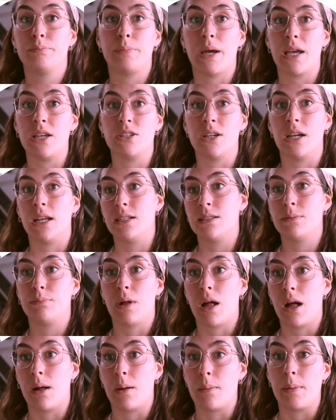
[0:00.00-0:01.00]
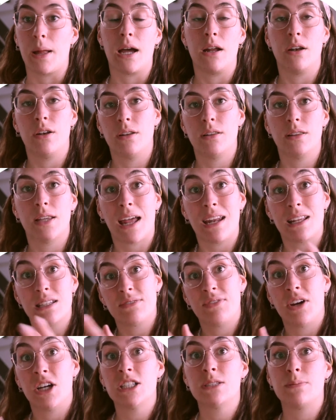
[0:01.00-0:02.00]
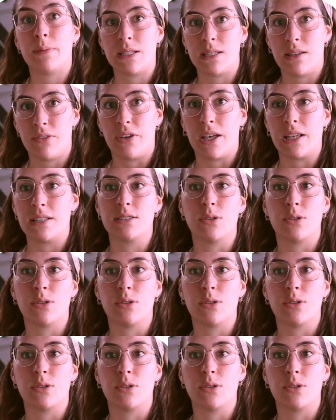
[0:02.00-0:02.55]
patient, blah blah blah. That is very specific,